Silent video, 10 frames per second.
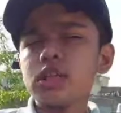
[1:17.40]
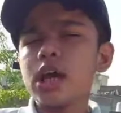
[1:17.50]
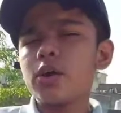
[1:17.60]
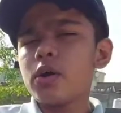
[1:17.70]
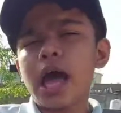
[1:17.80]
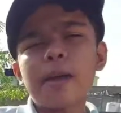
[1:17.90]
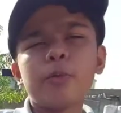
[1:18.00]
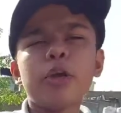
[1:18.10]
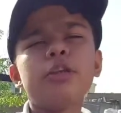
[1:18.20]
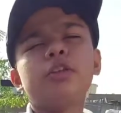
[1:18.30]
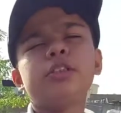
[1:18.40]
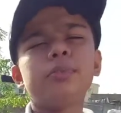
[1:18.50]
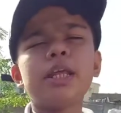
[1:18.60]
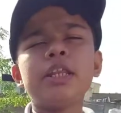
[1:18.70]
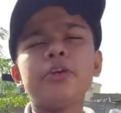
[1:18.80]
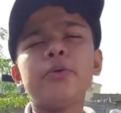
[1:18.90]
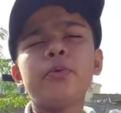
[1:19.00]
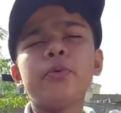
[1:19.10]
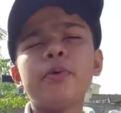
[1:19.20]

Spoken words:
now I'm going to explain you